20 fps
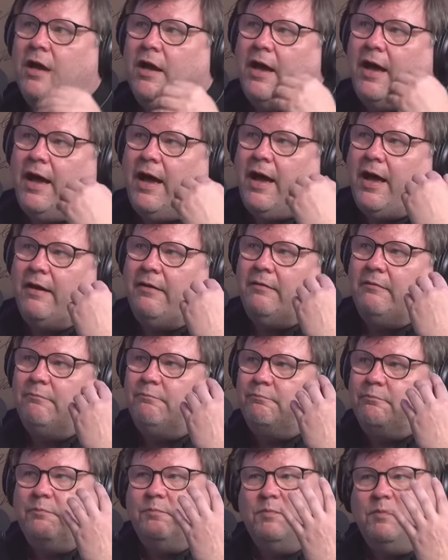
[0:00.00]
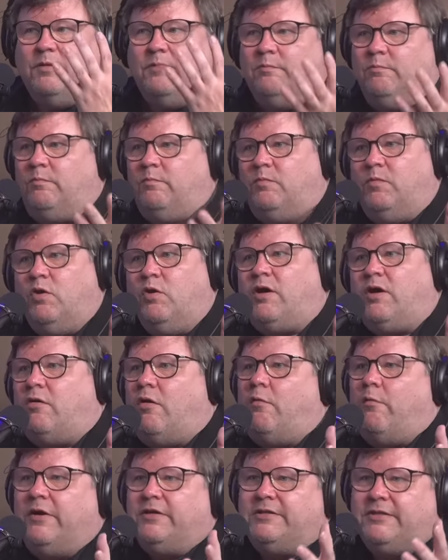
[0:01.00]
And you can
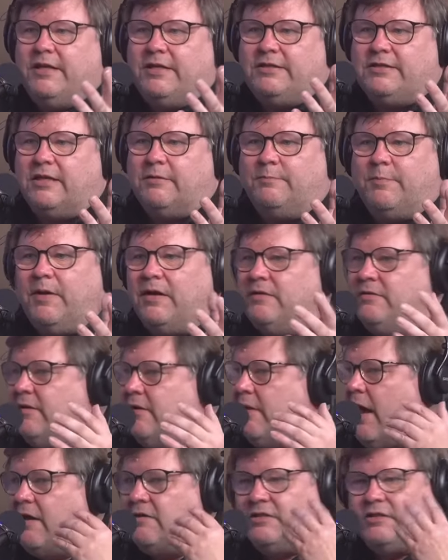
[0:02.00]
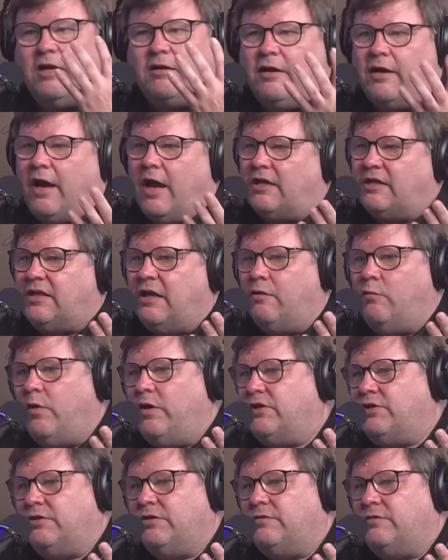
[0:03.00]
always test it by starting asking
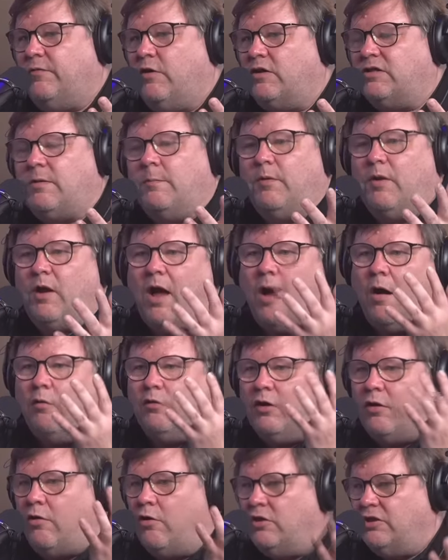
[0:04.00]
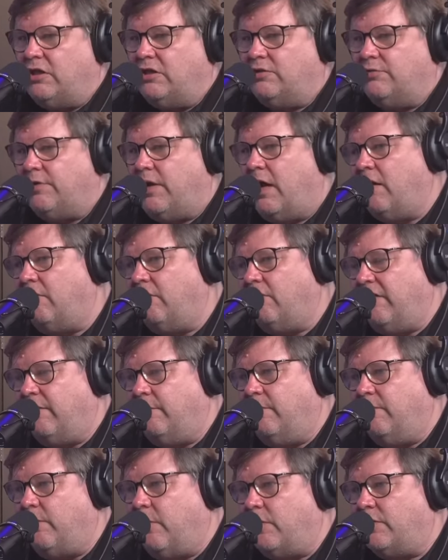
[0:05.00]
questions, for example, how the consensus
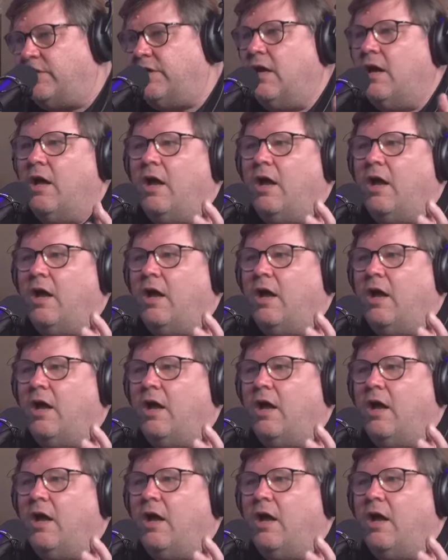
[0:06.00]
algorithm works,